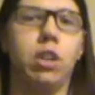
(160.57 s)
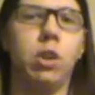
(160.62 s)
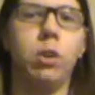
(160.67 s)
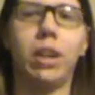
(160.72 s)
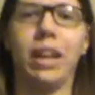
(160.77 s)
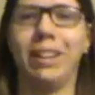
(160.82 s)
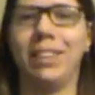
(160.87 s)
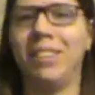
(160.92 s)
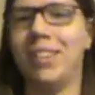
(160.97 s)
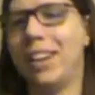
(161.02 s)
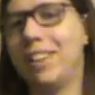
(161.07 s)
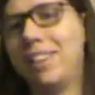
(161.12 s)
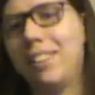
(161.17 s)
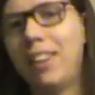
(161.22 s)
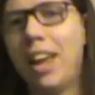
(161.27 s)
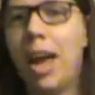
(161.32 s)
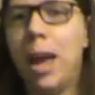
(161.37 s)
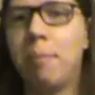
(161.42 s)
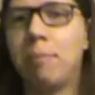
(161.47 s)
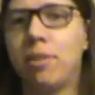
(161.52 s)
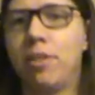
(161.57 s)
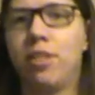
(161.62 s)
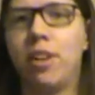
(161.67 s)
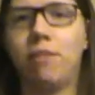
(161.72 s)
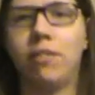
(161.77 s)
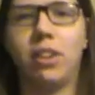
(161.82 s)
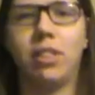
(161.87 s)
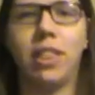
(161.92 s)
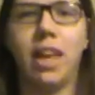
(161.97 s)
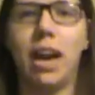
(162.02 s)
you know, like sex tapes and
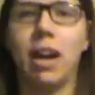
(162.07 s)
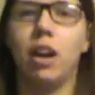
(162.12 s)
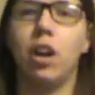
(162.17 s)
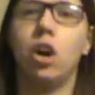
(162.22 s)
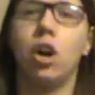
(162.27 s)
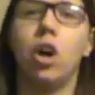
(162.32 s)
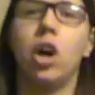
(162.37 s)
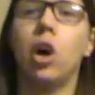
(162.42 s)
stuff like that,